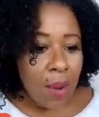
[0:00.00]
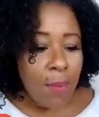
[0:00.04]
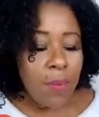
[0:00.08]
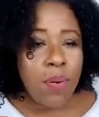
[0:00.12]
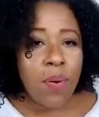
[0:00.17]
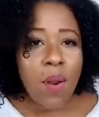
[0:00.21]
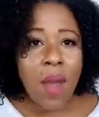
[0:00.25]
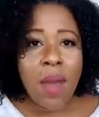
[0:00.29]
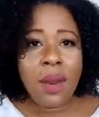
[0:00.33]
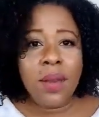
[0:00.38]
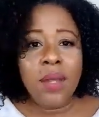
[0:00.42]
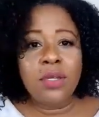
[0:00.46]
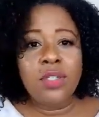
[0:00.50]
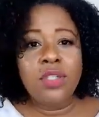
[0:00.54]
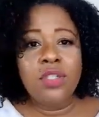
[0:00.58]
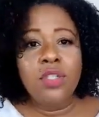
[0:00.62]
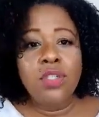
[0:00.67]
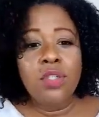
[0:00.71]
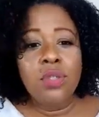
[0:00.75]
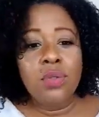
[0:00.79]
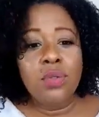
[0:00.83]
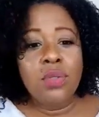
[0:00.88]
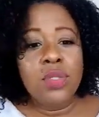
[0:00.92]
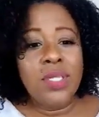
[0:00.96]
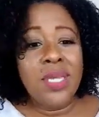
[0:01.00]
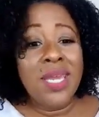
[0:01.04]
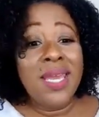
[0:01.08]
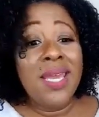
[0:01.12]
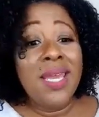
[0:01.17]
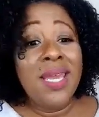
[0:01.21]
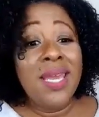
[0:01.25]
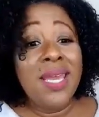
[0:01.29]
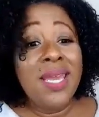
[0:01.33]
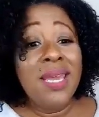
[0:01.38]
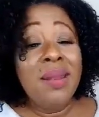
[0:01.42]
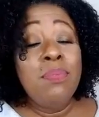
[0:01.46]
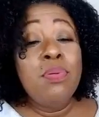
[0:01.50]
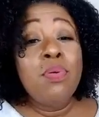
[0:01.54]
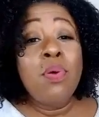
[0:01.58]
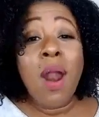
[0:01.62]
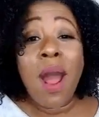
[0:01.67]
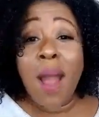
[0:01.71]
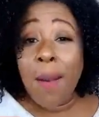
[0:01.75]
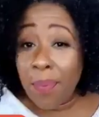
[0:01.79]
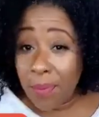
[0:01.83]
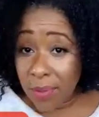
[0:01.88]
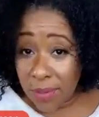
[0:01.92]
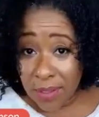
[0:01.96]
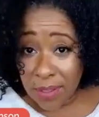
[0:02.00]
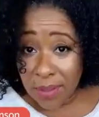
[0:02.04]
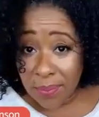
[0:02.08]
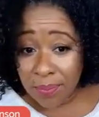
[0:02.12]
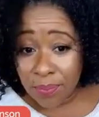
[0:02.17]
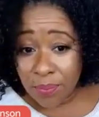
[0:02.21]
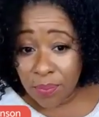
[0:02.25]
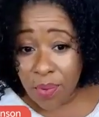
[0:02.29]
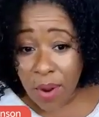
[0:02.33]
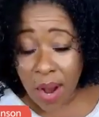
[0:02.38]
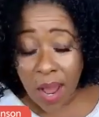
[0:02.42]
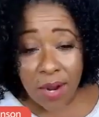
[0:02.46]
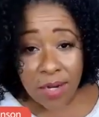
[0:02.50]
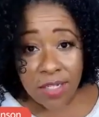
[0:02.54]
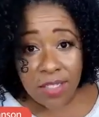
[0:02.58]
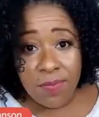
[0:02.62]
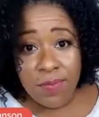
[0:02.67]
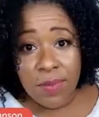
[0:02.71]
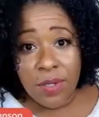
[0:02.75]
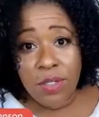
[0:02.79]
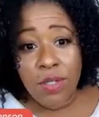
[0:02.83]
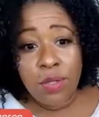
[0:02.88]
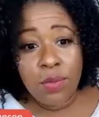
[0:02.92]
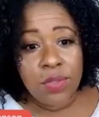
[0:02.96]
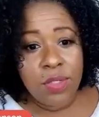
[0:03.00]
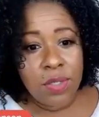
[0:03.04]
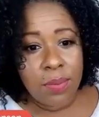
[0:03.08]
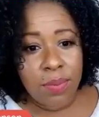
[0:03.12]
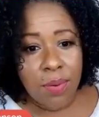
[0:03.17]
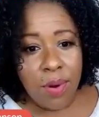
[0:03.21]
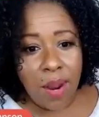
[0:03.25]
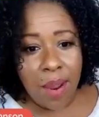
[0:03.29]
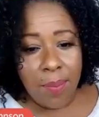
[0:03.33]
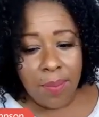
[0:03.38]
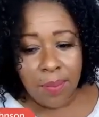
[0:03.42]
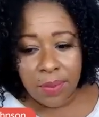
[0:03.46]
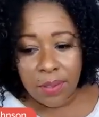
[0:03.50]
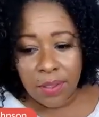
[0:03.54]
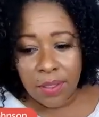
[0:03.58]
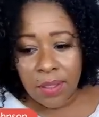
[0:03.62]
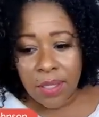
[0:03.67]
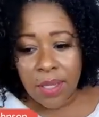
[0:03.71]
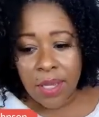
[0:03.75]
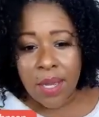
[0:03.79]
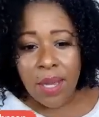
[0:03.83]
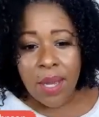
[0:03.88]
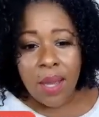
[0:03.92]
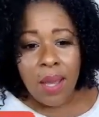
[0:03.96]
product use improperly. Products have been used improperly.